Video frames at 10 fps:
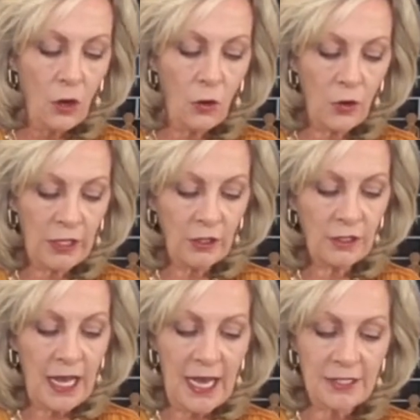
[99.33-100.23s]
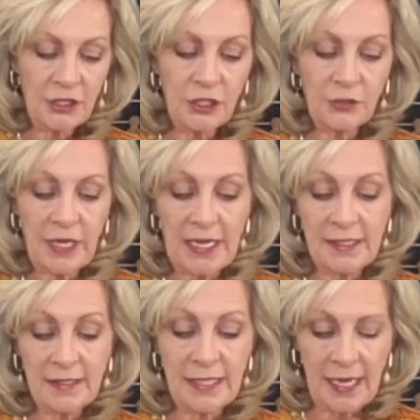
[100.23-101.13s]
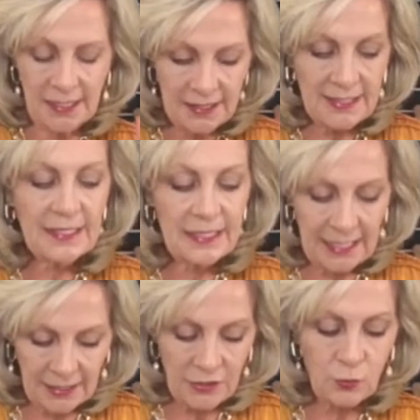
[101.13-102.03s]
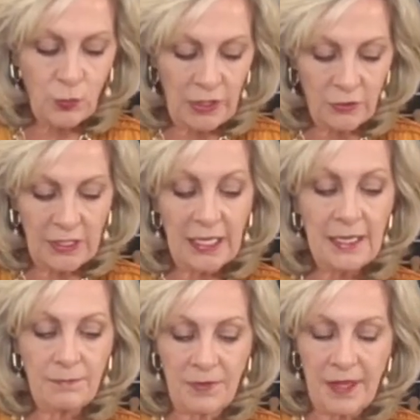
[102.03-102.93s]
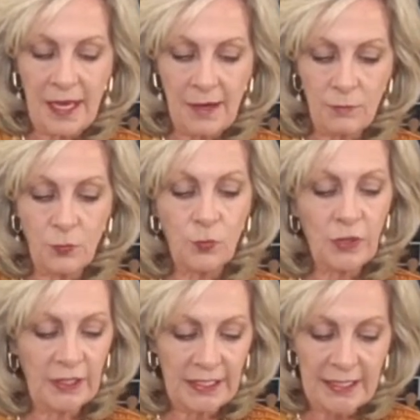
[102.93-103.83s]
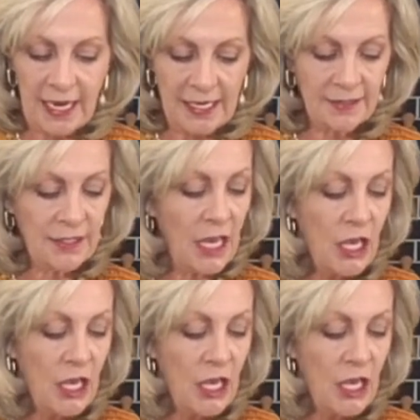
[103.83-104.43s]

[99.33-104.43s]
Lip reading: oil onto your non-sticks will keep them really nice.